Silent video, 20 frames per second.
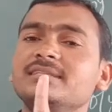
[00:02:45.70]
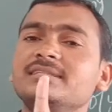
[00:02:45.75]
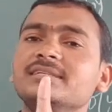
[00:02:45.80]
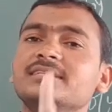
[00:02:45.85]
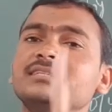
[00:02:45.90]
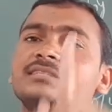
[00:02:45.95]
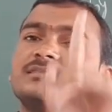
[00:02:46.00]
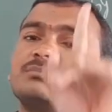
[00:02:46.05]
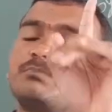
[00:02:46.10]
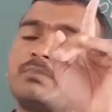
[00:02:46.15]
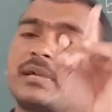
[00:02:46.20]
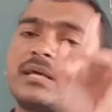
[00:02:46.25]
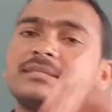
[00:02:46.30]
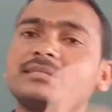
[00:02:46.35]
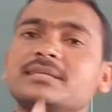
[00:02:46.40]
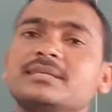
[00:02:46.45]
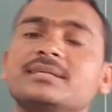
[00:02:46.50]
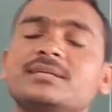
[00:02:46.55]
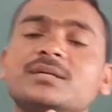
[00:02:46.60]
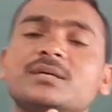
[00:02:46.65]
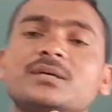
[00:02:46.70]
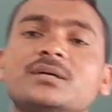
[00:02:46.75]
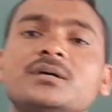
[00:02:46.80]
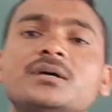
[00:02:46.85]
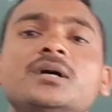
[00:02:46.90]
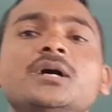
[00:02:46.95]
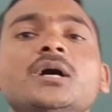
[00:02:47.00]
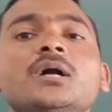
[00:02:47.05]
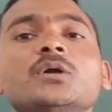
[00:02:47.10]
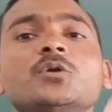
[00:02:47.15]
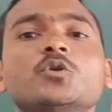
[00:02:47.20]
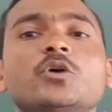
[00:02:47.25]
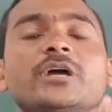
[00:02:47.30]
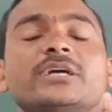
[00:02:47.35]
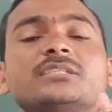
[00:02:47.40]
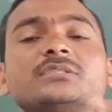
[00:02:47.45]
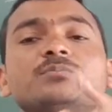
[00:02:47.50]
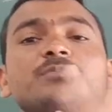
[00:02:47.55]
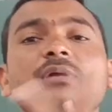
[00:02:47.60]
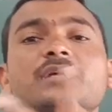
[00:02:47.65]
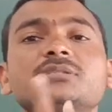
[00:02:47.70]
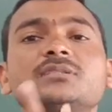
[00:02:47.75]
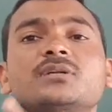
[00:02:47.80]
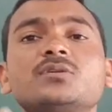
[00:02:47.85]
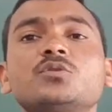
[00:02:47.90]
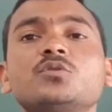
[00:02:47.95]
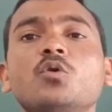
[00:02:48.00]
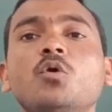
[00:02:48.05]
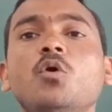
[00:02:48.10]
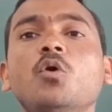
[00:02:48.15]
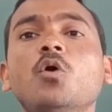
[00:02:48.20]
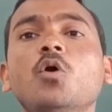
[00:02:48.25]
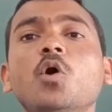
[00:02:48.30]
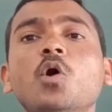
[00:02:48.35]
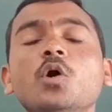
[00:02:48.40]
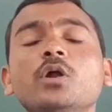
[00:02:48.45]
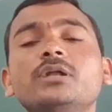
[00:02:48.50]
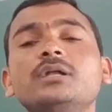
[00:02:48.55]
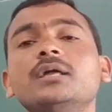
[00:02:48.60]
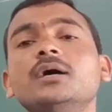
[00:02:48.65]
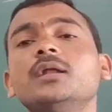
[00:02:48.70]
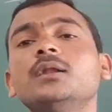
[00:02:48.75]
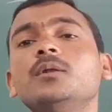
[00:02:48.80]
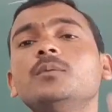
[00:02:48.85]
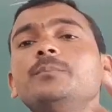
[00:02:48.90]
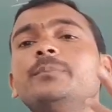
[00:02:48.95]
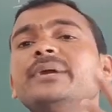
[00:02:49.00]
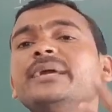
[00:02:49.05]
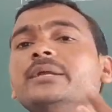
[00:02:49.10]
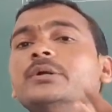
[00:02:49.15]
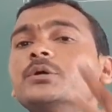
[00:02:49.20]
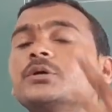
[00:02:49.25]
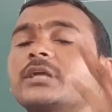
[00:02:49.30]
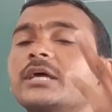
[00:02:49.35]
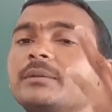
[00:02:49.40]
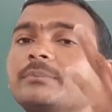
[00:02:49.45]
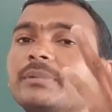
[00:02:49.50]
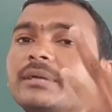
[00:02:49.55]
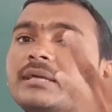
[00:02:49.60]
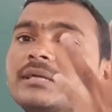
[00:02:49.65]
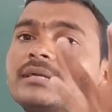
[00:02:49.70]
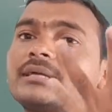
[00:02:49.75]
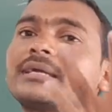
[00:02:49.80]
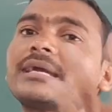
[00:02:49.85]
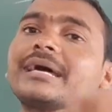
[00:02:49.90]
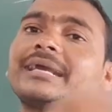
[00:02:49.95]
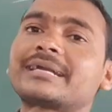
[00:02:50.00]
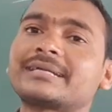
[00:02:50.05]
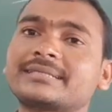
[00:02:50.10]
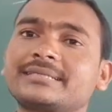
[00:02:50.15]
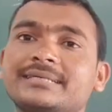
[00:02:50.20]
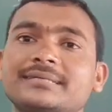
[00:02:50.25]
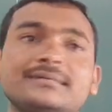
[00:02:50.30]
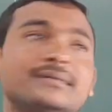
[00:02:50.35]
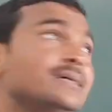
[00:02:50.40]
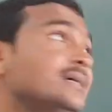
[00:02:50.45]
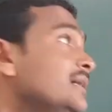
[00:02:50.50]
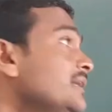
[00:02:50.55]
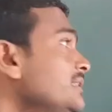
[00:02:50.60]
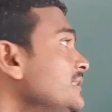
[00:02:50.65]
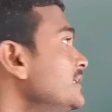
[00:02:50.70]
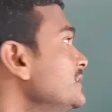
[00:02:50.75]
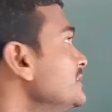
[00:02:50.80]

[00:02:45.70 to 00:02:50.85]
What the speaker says: gene is present to express the total phenotypic character. That